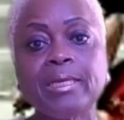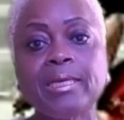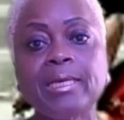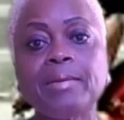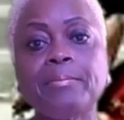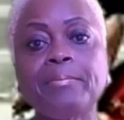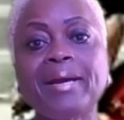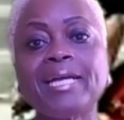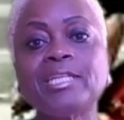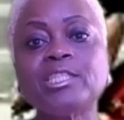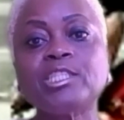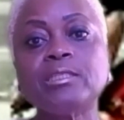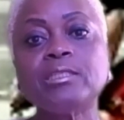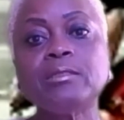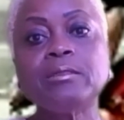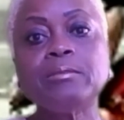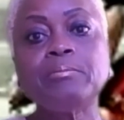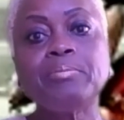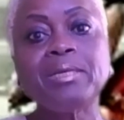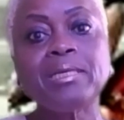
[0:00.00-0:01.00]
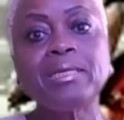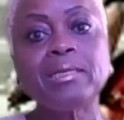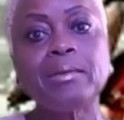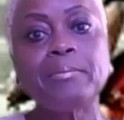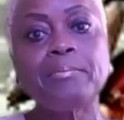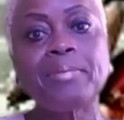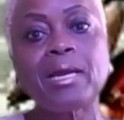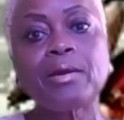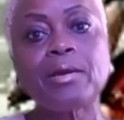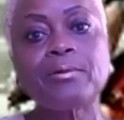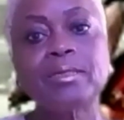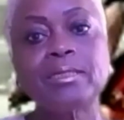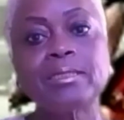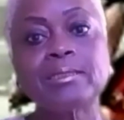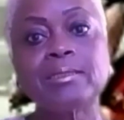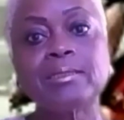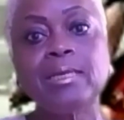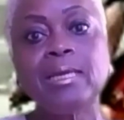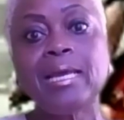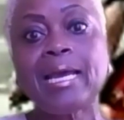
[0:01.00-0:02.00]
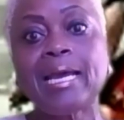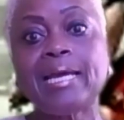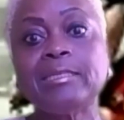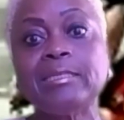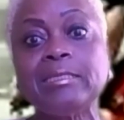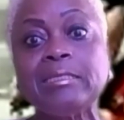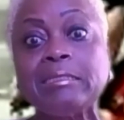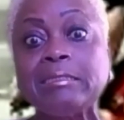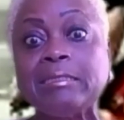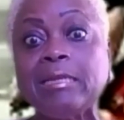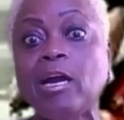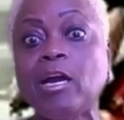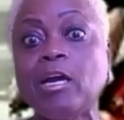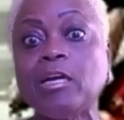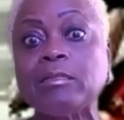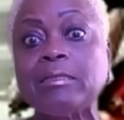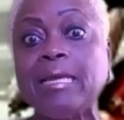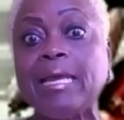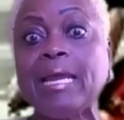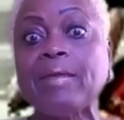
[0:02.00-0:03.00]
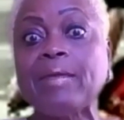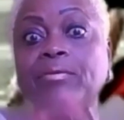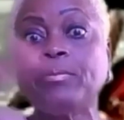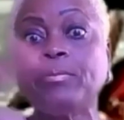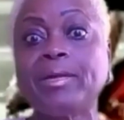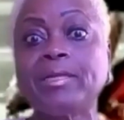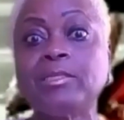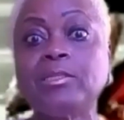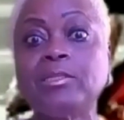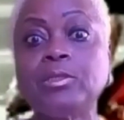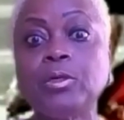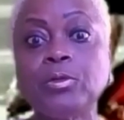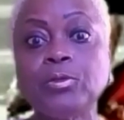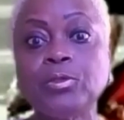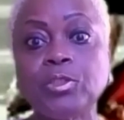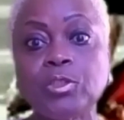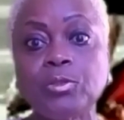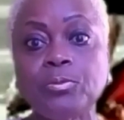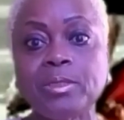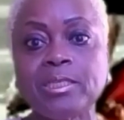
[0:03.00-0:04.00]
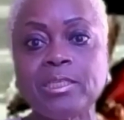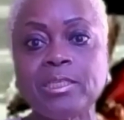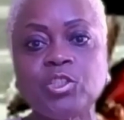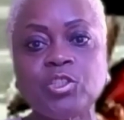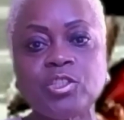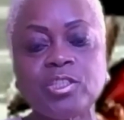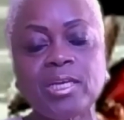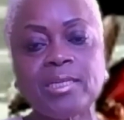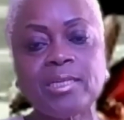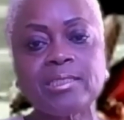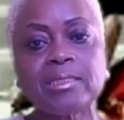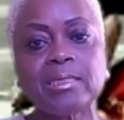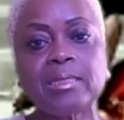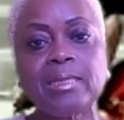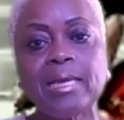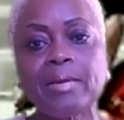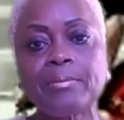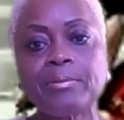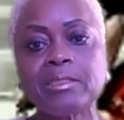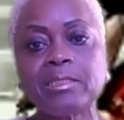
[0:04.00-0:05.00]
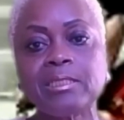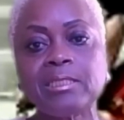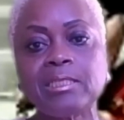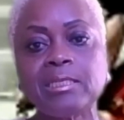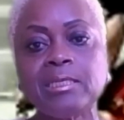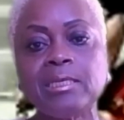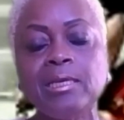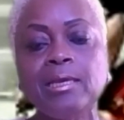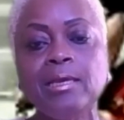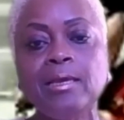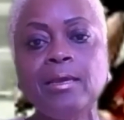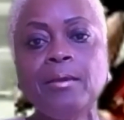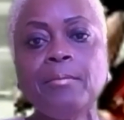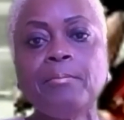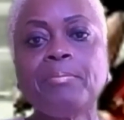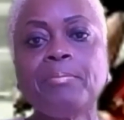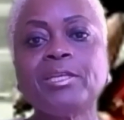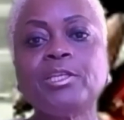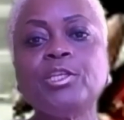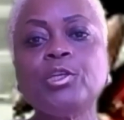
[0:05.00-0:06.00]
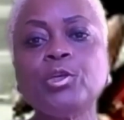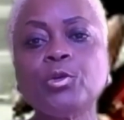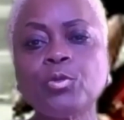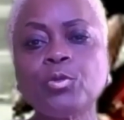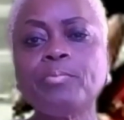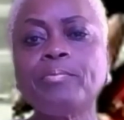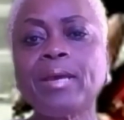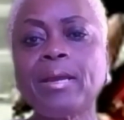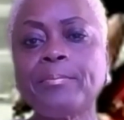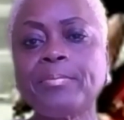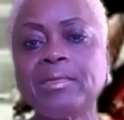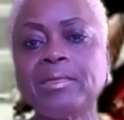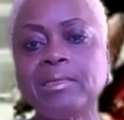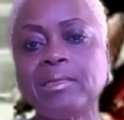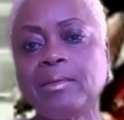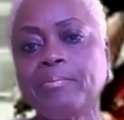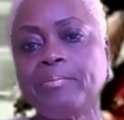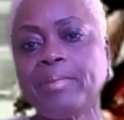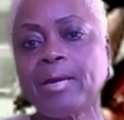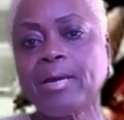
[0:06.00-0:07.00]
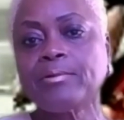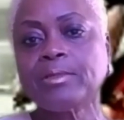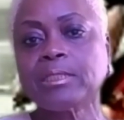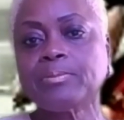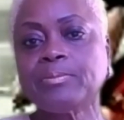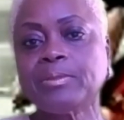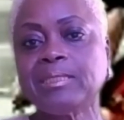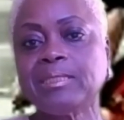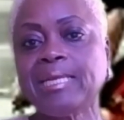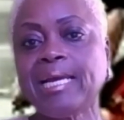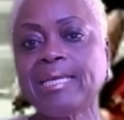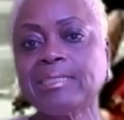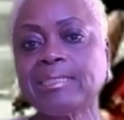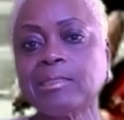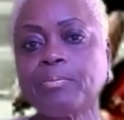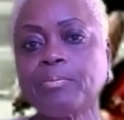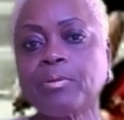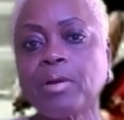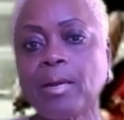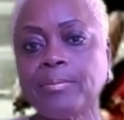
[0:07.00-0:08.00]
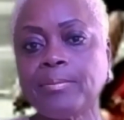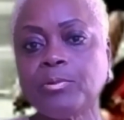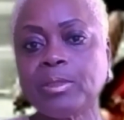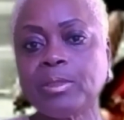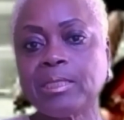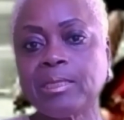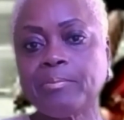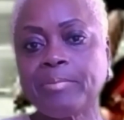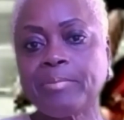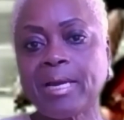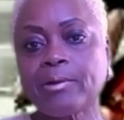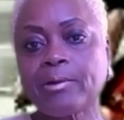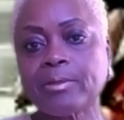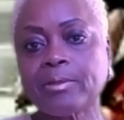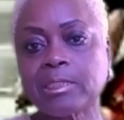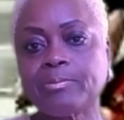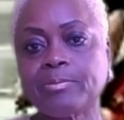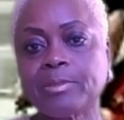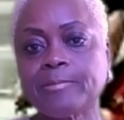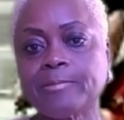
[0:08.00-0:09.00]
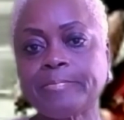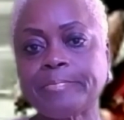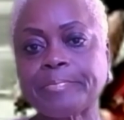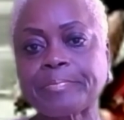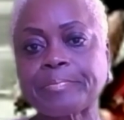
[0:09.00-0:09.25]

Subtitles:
Imagine being embarrassed and not everybody knows you because you're not a celebrity, but you remember the embarrassment. That's the problem with embarrassment.